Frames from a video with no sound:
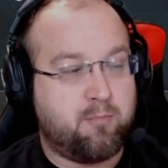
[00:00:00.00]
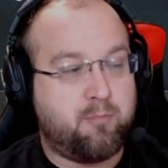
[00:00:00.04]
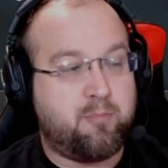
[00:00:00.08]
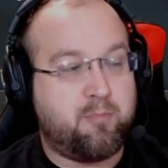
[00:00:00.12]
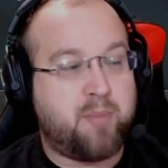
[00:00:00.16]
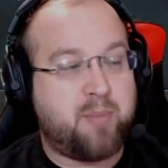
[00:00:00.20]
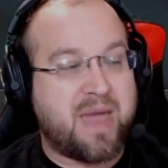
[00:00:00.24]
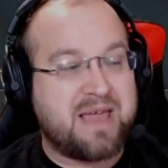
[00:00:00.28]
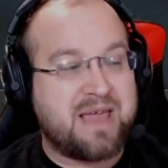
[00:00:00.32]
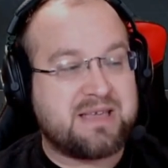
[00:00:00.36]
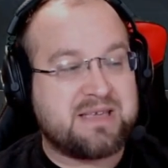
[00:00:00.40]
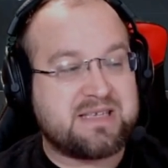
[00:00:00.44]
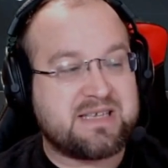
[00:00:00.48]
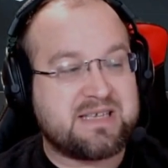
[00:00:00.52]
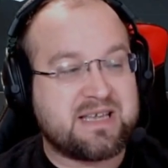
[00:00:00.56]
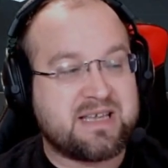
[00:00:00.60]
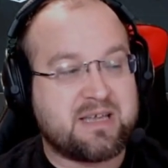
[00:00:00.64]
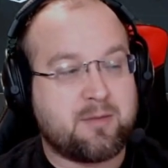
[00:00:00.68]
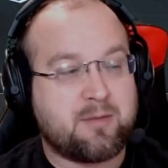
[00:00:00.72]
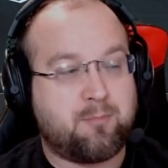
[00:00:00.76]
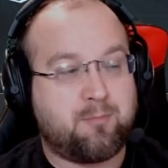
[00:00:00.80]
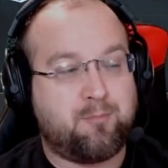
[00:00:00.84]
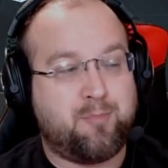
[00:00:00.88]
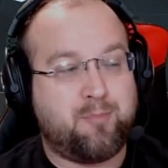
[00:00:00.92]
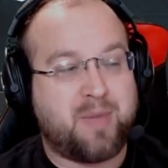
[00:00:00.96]

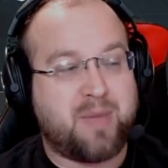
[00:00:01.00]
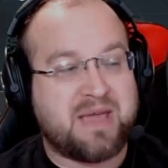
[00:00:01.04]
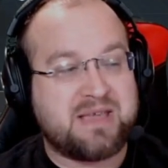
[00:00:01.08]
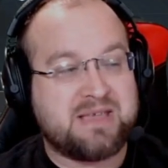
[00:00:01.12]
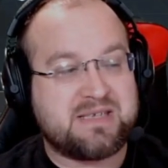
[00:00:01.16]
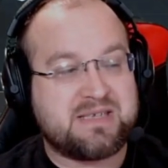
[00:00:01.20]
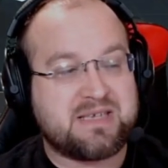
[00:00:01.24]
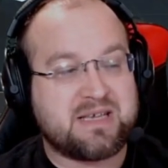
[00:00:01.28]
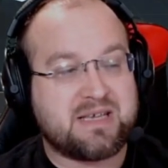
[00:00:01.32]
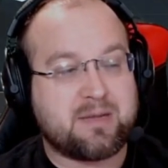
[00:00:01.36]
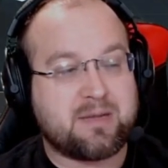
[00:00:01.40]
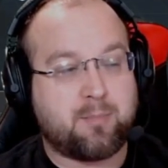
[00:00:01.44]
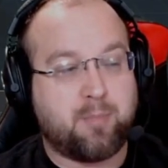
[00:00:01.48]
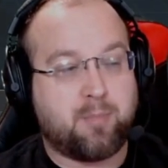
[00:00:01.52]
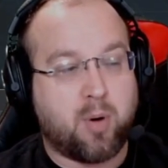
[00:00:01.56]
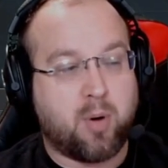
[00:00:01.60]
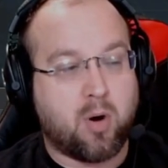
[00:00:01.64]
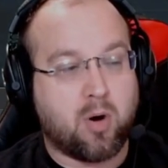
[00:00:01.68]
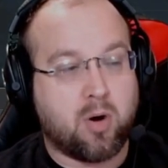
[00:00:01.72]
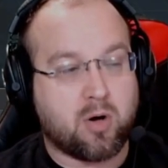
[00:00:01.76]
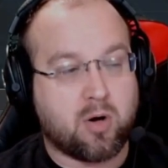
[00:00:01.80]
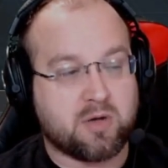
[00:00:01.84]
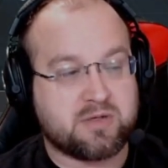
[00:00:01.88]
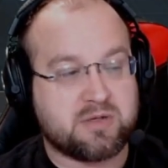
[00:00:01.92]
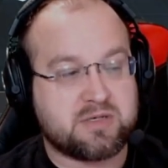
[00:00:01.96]
basic
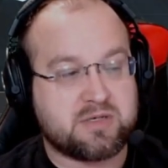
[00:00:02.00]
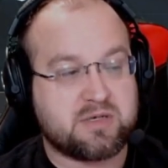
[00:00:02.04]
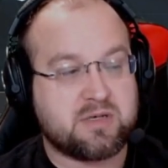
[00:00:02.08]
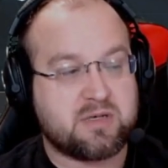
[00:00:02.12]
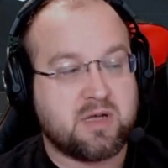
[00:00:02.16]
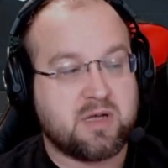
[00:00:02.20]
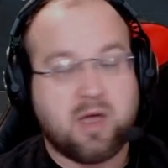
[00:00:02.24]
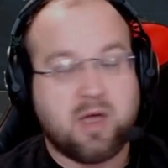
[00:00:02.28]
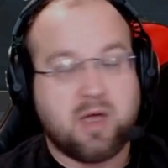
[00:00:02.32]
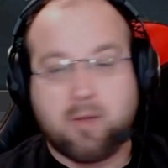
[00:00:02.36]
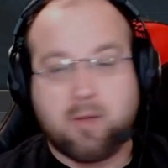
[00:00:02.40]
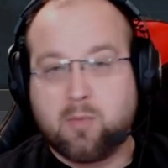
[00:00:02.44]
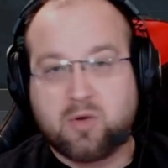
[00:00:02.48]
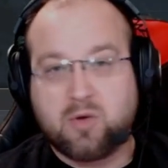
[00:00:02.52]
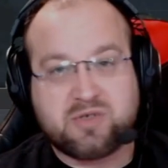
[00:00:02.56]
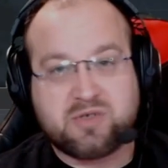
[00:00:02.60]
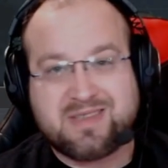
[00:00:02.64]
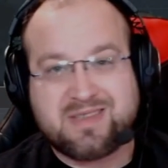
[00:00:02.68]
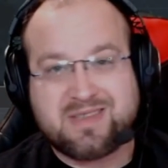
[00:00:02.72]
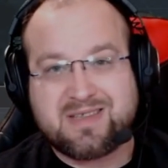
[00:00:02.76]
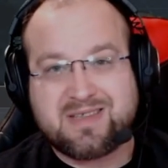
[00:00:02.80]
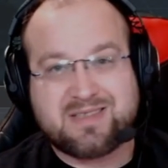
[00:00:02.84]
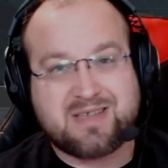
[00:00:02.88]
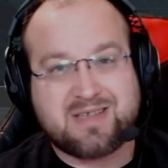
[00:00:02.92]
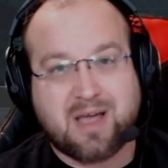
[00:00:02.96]
parts. Most
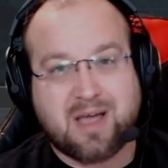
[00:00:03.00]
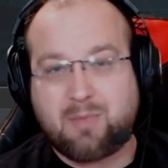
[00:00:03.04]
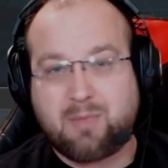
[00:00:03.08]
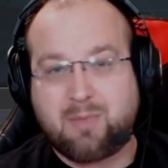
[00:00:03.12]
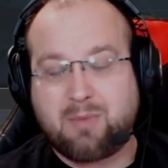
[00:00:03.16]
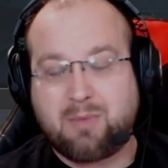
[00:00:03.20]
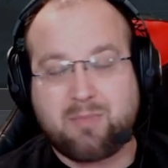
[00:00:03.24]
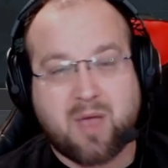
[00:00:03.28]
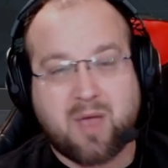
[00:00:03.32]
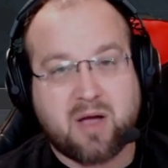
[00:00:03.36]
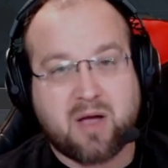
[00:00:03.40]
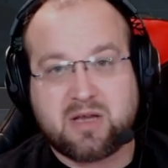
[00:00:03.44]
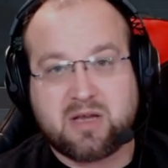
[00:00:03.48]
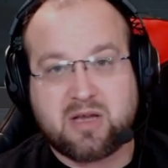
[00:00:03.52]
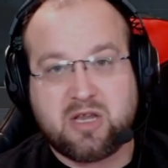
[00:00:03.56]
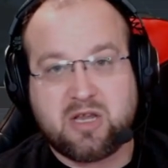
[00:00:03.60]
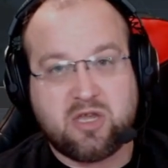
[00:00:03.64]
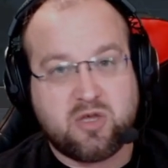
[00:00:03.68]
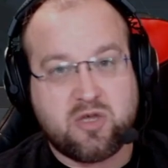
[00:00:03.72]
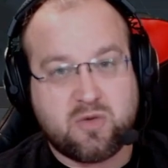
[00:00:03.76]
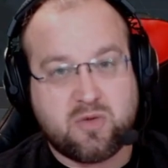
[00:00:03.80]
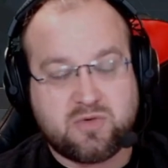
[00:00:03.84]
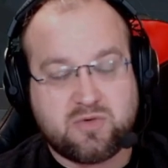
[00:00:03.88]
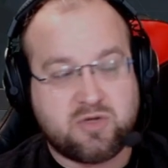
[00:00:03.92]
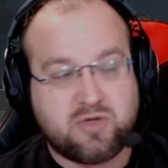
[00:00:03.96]
of the time, I'm not going to
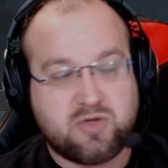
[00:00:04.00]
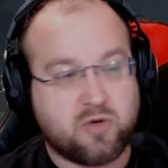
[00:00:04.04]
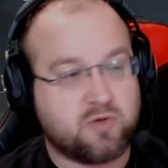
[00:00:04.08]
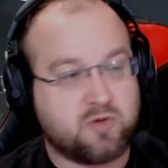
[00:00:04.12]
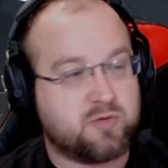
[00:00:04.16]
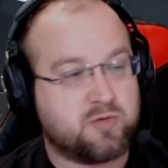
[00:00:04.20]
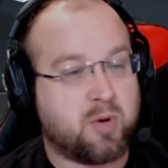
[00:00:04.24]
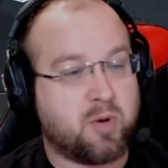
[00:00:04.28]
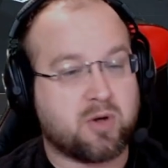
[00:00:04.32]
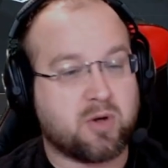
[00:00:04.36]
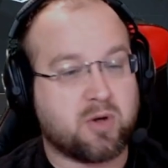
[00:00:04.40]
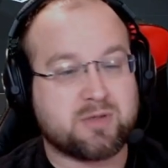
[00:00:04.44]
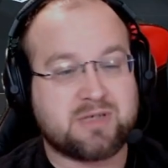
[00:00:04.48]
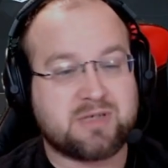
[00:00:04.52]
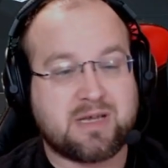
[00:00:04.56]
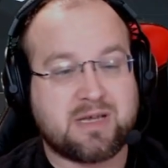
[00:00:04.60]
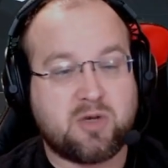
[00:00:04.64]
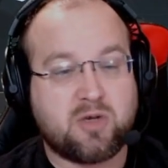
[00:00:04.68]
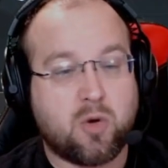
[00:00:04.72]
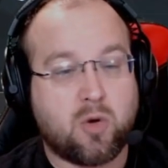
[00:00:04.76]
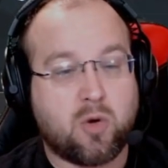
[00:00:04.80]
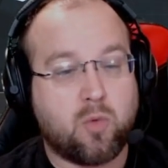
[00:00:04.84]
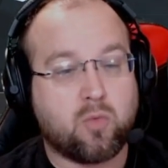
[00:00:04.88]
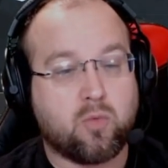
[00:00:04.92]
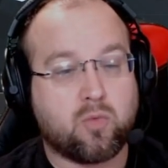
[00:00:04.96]
use those parts. I
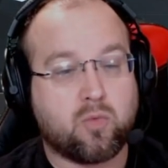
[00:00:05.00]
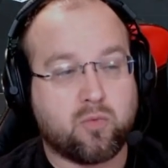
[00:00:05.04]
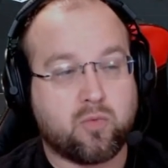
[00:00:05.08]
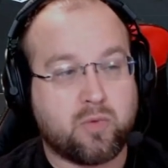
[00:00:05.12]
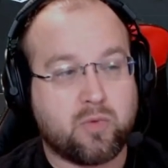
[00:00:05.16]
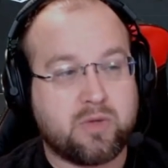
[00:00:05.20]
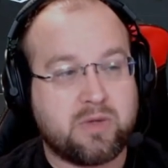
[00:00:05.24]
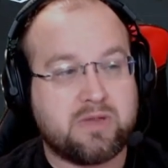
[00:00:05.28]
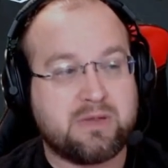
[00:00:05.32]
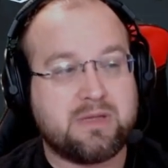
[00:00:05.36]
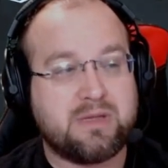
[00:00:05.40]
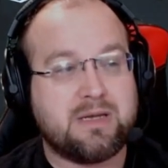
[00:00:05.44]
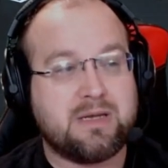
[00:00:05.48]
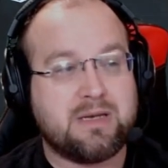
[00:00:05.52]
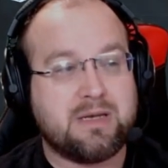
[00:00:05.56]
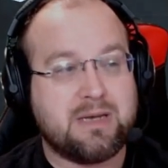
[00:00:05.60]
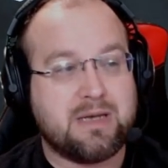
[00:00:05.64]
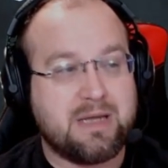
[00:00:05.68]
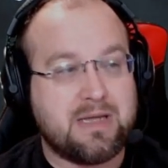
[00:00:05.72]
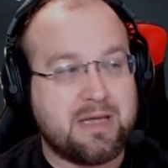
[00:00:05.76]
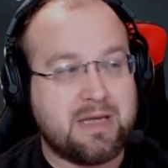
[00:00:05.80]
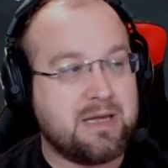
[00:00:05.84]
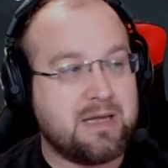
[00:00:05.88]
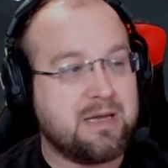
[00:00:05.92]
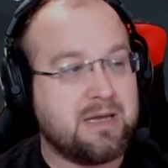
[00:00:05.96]
don't really
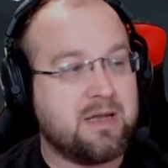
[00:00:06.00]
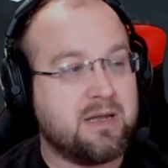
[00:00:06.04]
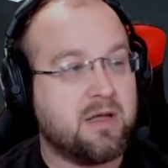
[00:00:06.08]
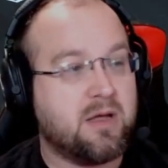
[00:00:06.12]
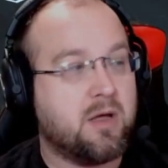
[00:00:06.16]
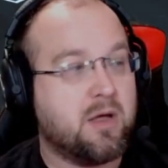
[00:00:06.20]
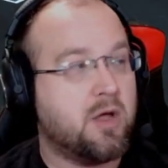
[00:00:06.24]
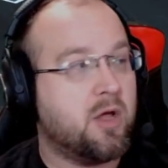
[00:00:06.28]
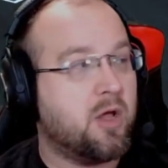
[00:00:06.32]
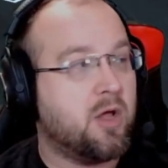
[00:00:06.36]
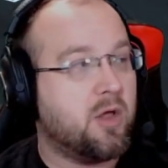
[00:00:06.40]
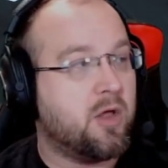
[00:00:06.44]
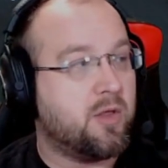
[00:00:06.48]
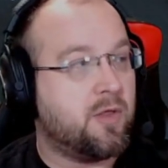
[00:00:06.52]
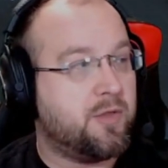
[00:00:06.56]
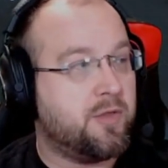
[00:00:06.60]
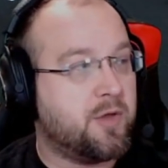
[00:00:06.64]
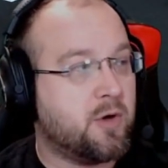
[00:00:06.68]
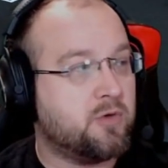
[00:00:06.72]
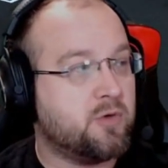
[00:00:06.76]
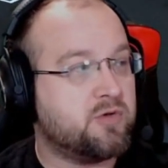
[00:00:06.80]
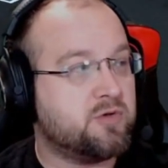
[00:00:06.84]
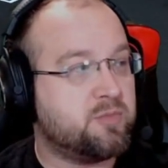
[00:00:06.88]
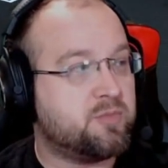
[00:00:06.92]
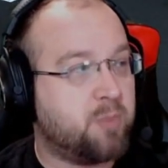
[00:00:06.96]
need those